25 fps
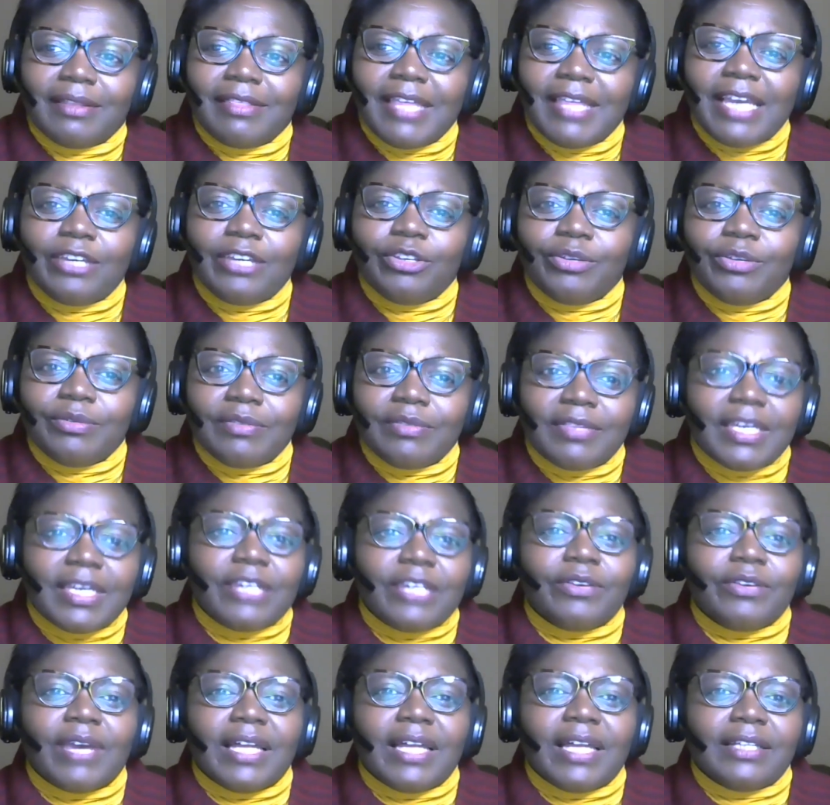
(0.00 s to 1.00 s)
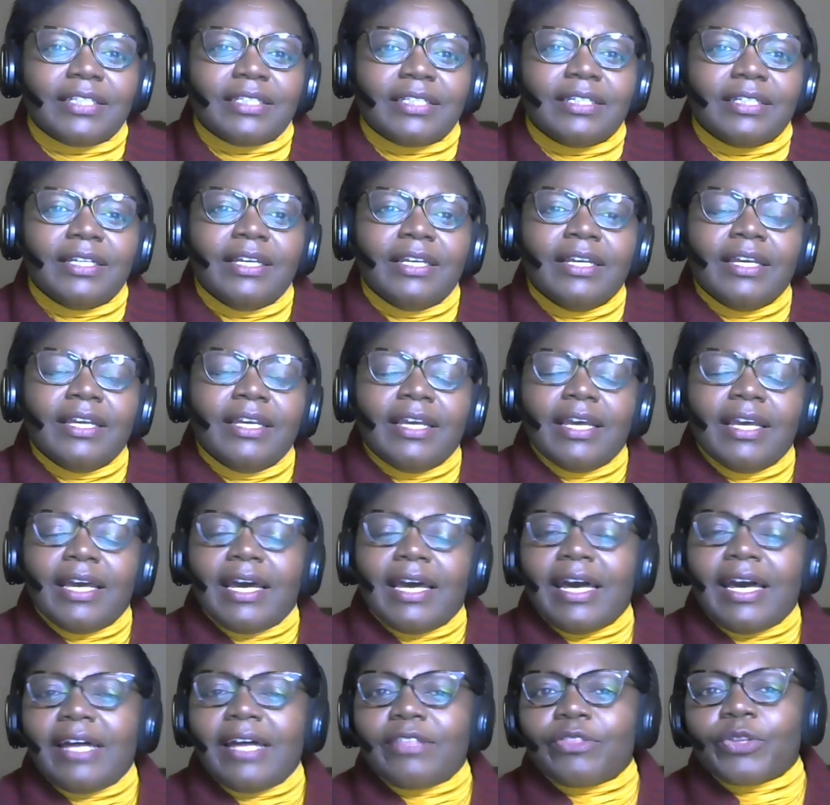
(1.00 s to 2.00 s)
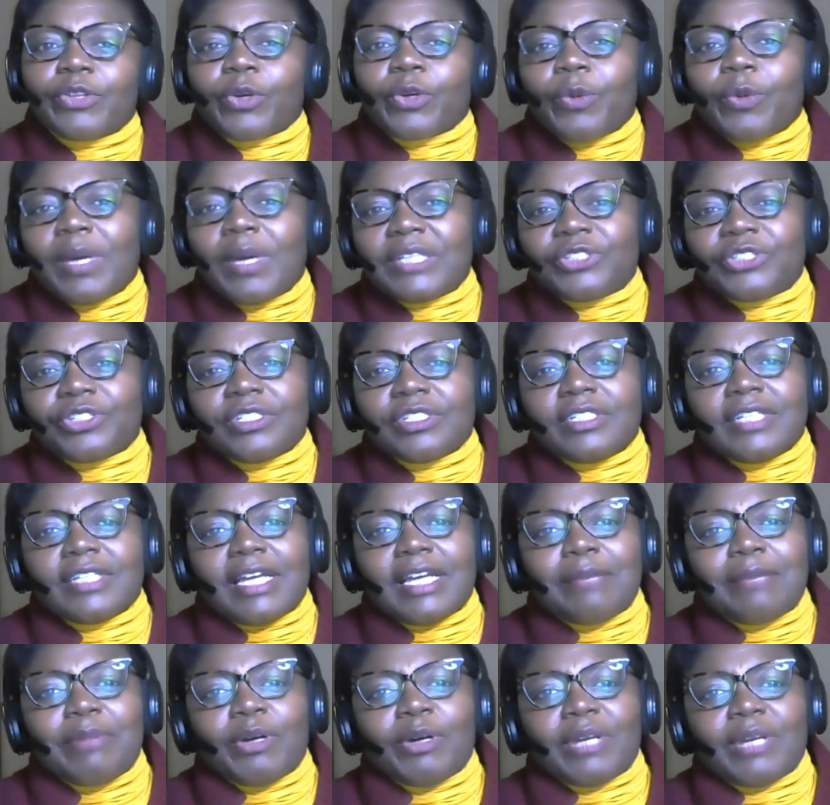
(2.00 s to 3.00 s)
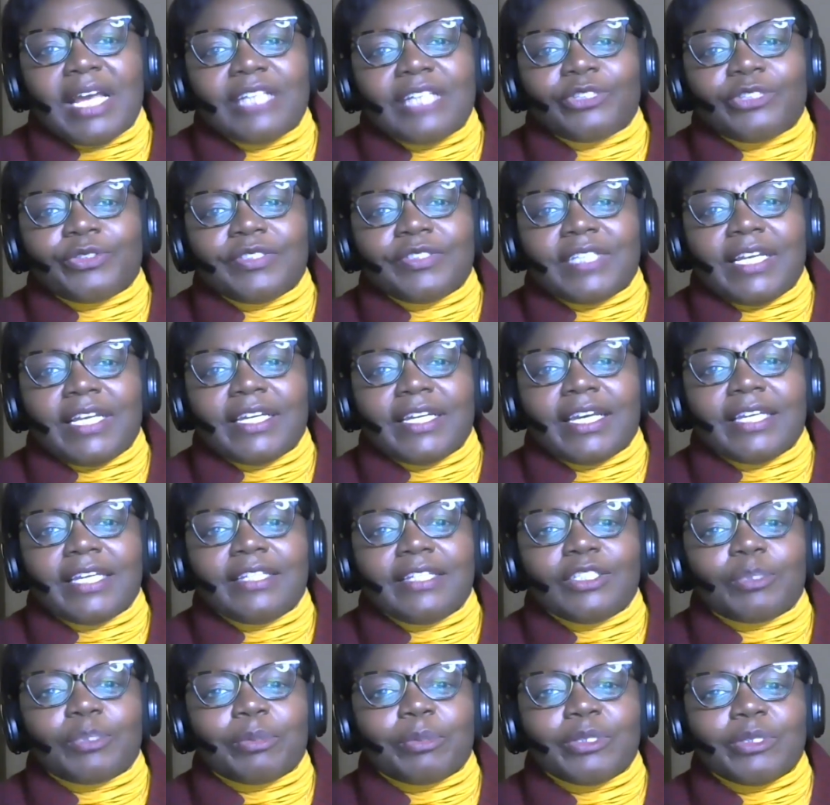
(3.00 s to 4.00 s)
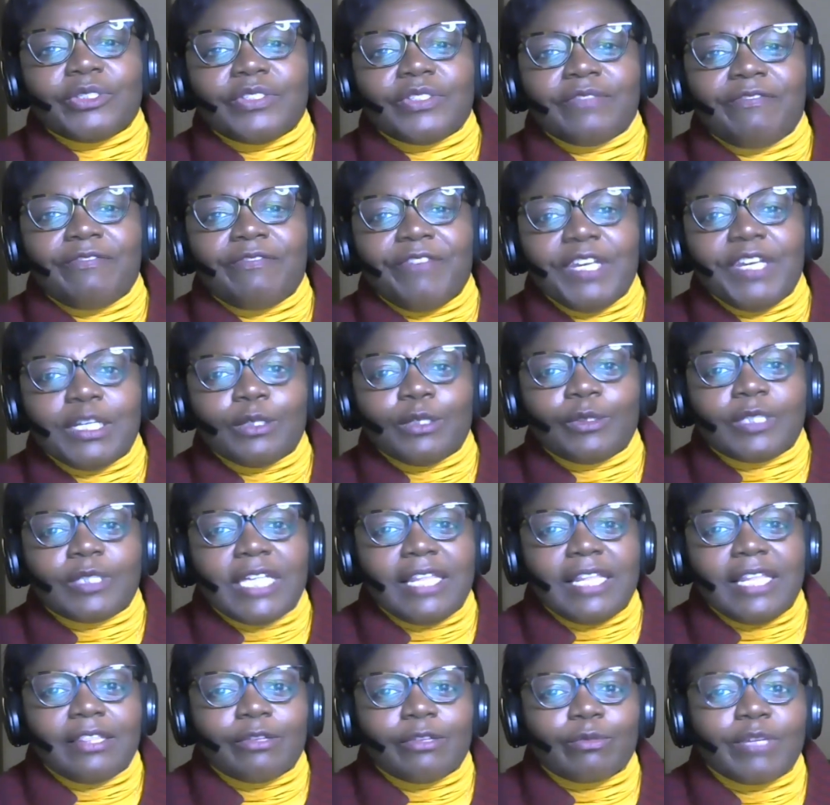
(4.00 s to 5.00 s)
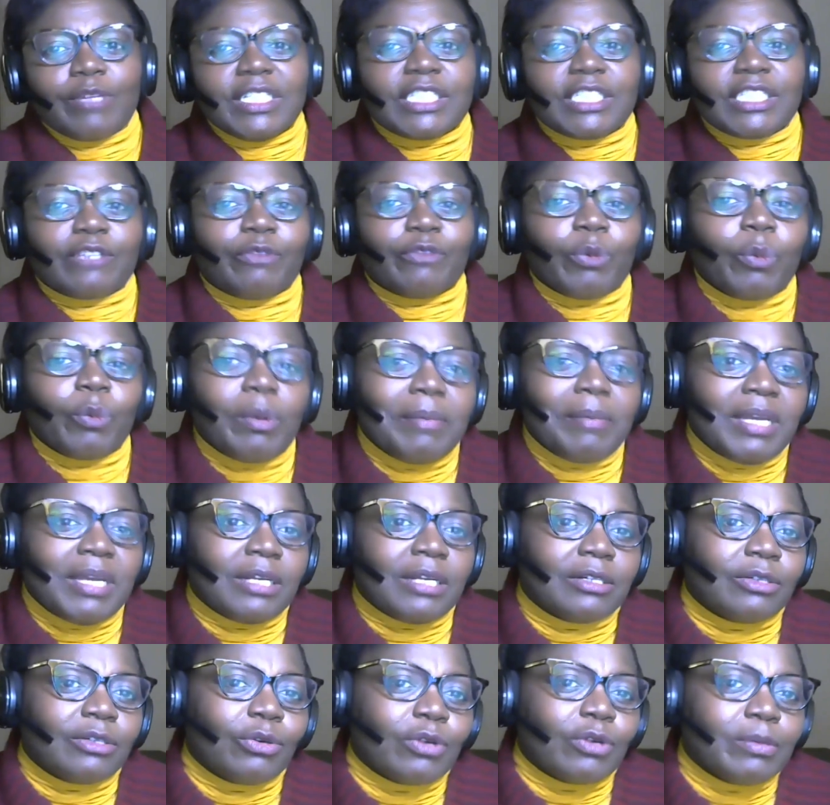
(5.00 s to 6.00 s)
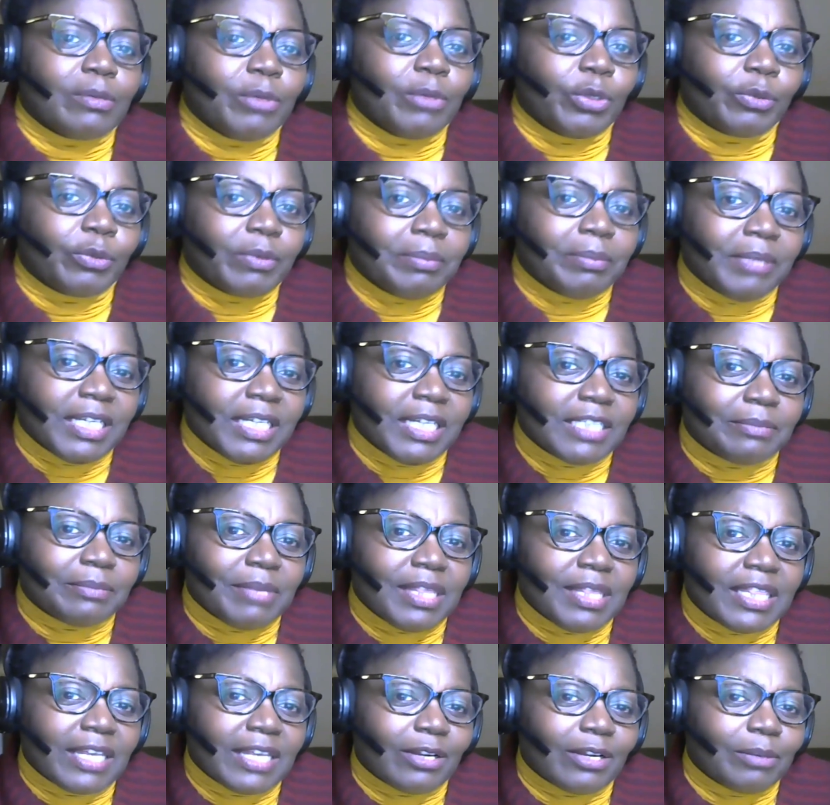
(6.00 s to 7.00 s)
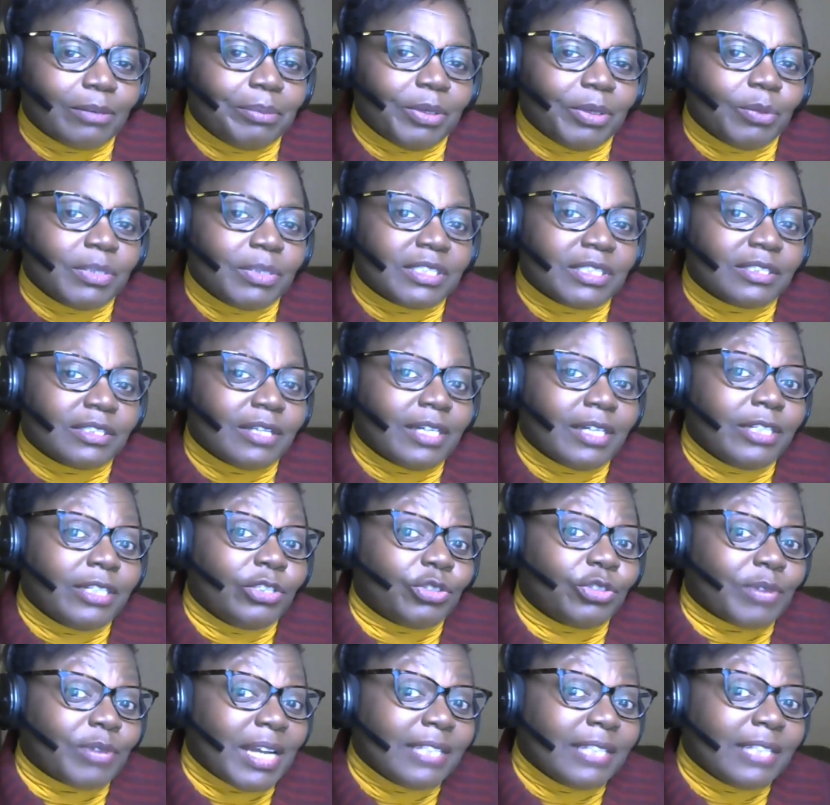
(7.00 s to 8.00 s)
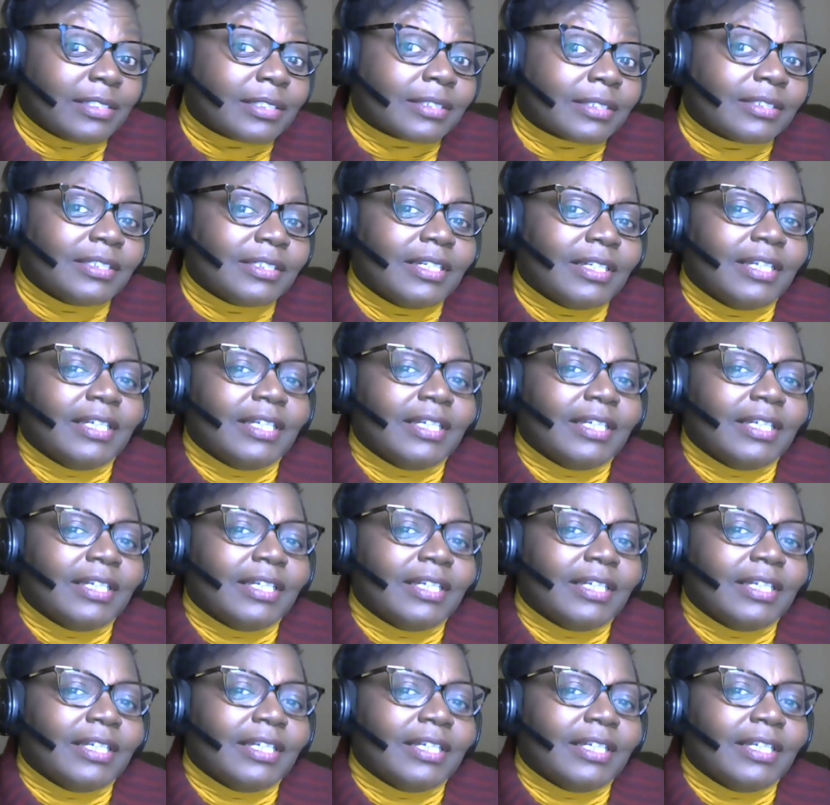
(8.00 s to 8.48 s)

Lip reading: Thank you. Thank you, Helen. The question about AstraZeneca, this person feels that the risk for women on hormone replacement therapy was not addressed